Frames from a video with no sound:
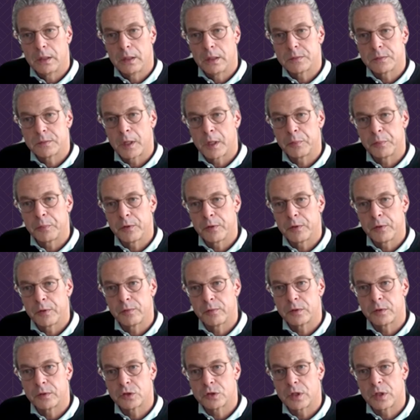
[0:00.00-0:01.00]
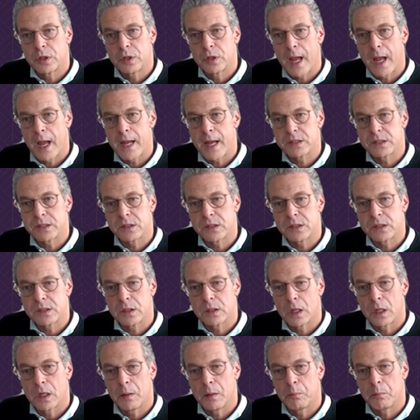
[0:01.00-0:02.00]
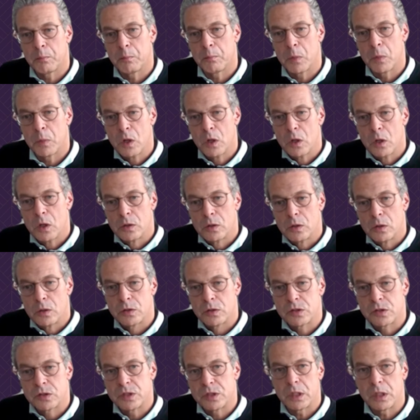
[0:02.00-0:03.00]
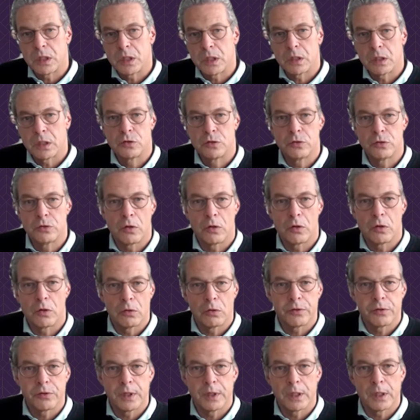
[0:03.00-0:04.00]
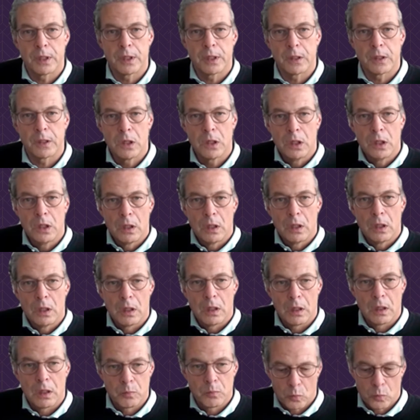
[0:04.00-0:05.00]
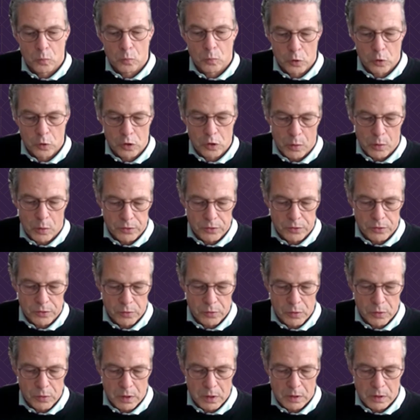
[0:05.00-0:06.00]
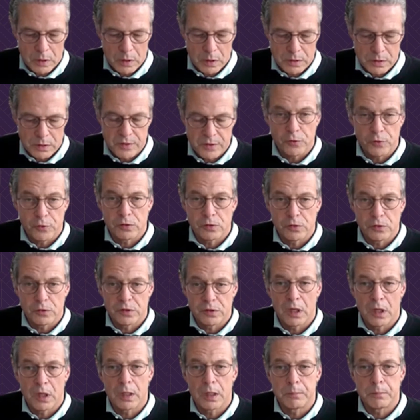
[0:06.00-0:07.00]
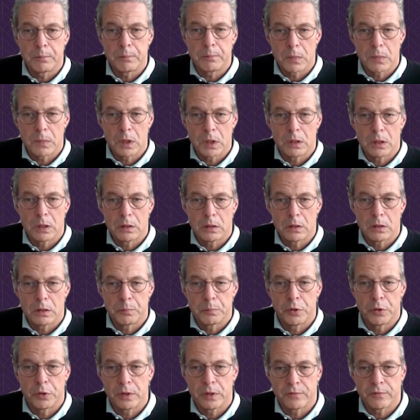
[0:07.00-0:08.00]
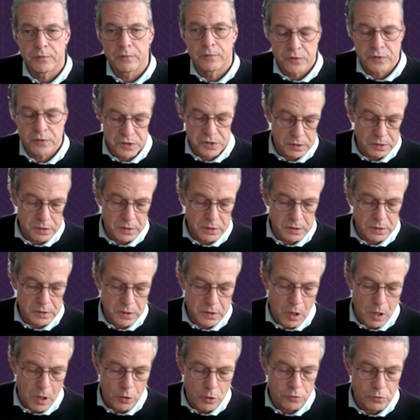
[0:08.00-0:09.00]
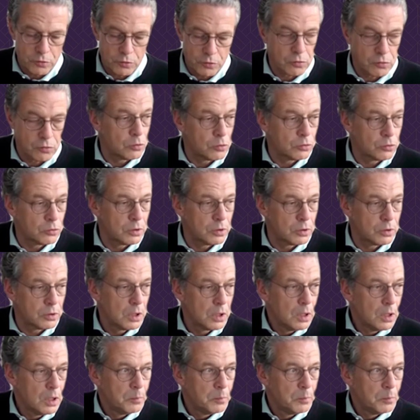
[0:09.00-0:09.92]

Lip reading: It is my privilege to ask to stick to the whole thing. We're going through a difficult time in putting the facility on the road